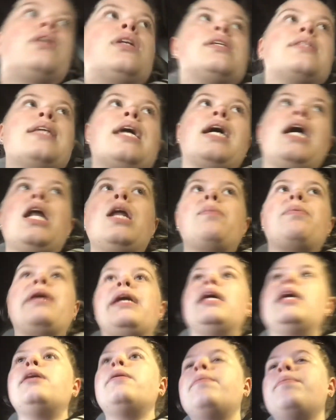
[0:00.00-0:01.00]
because I gotta
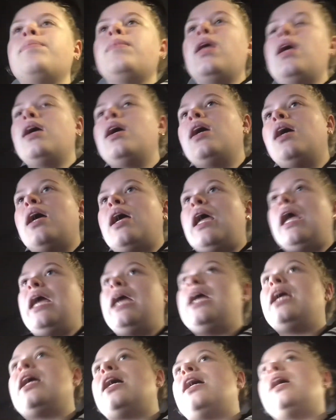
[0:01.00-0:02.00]
pee.
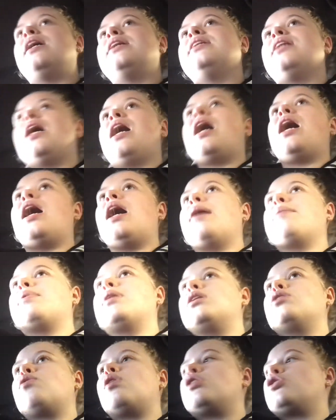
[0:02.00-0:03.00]
And I'm
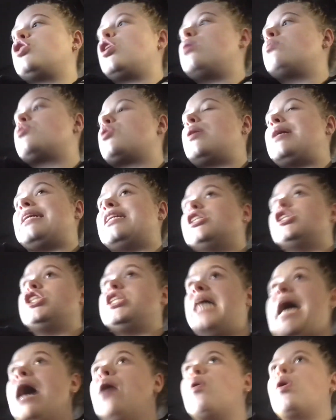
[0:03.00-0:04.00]
gonna rush home so I can
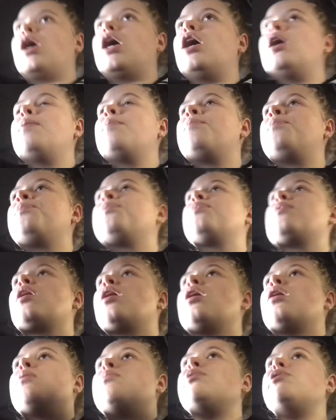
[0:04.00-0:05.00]
shower
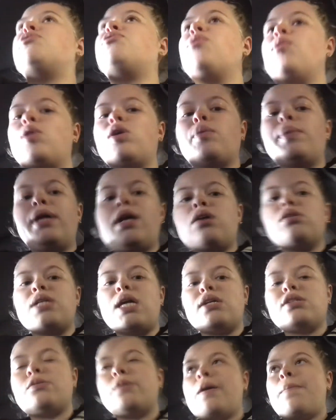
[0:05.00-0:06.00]
before we go
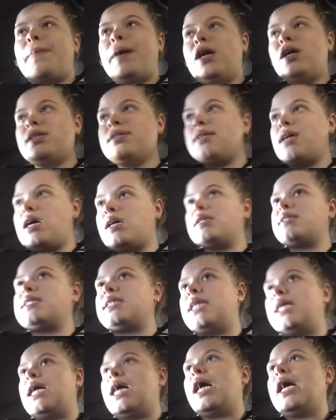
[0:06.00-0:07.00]
down to my parents' house
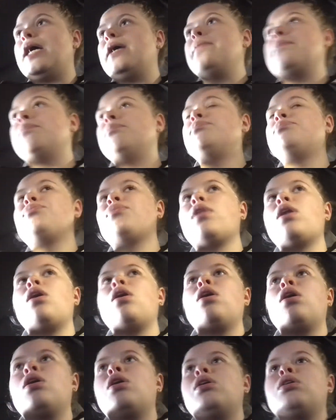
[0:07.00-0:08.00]
tonight.
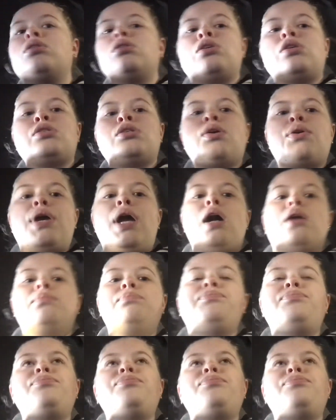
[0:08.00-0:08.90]
So, yeah.